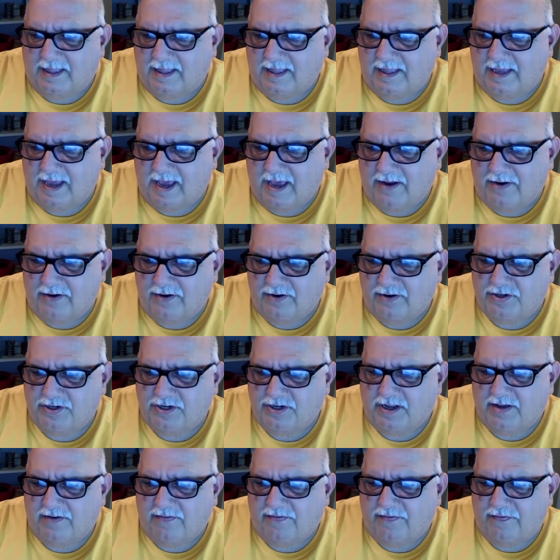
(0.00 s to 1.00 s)
the
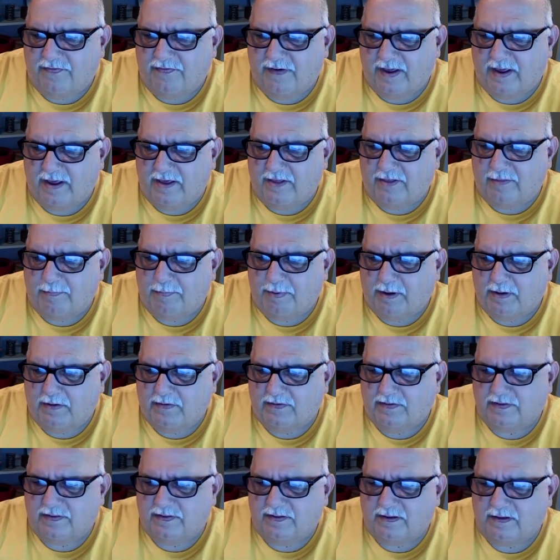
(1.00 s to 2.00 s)
energy of faith
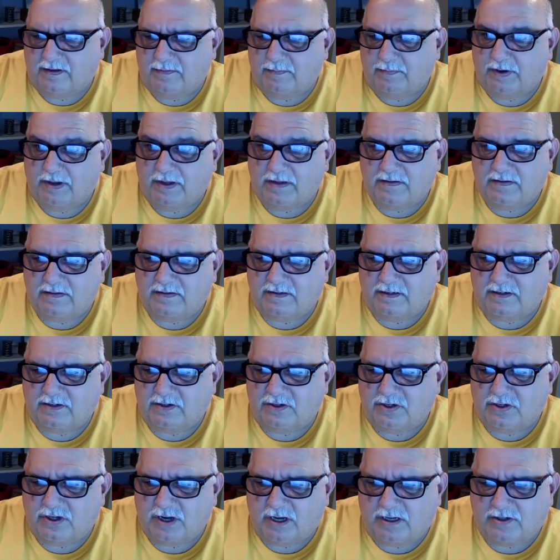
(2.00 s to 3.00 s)

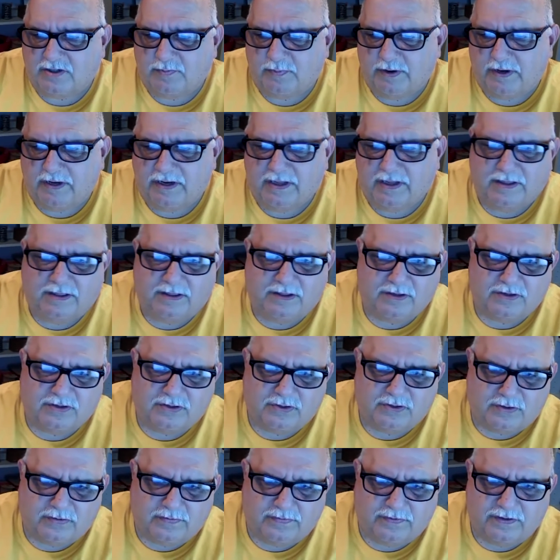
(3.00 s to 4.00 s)
pulsing just beneath the
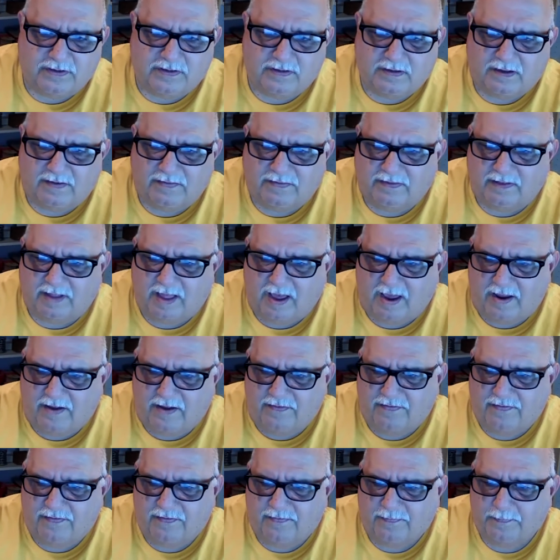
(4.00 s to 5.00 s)
surface of
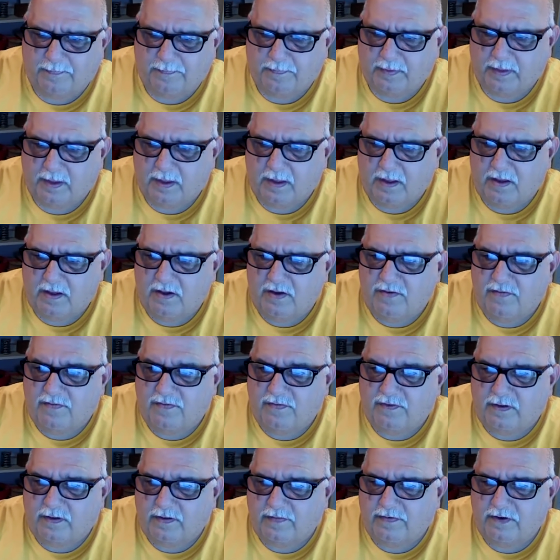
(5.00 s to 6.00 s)
life,
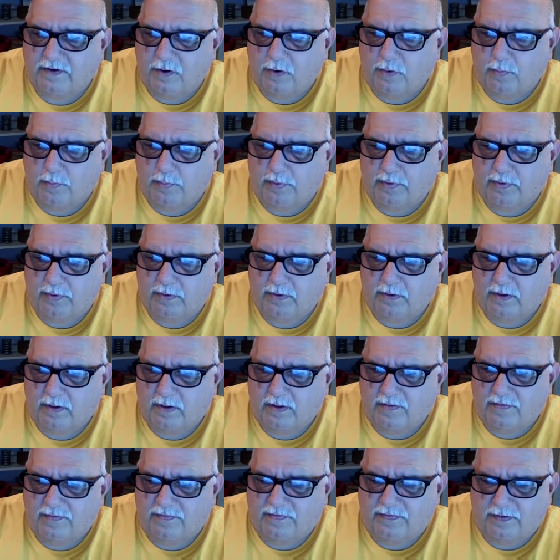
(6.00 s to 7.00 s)
full of hope,
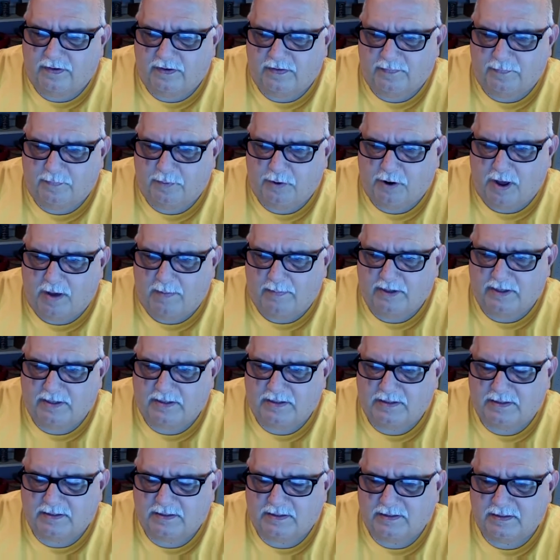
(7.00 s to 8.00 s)
full of
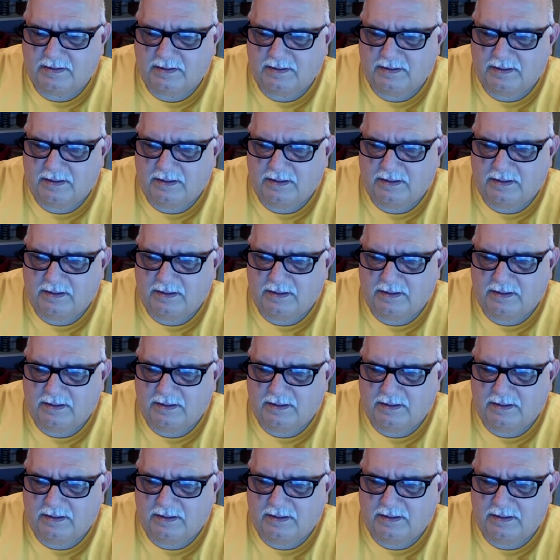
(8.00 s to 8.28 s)
promise,